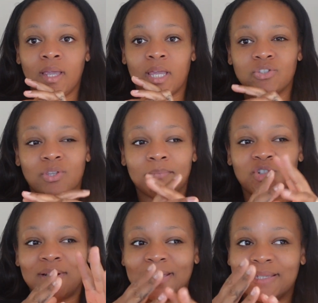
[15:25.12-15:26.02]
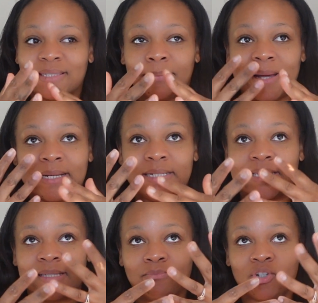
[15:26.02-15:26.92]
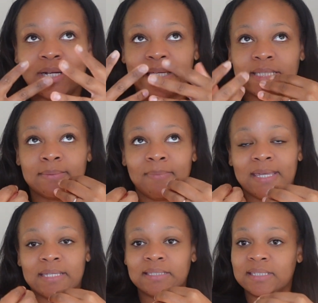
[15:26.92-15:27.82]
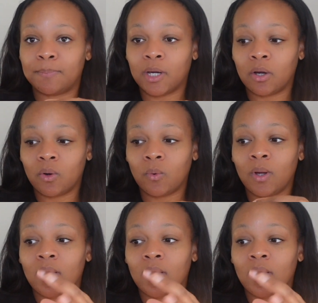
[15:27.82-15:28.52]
And so I'm trying to get some ideas. I'm trying to get some inspo.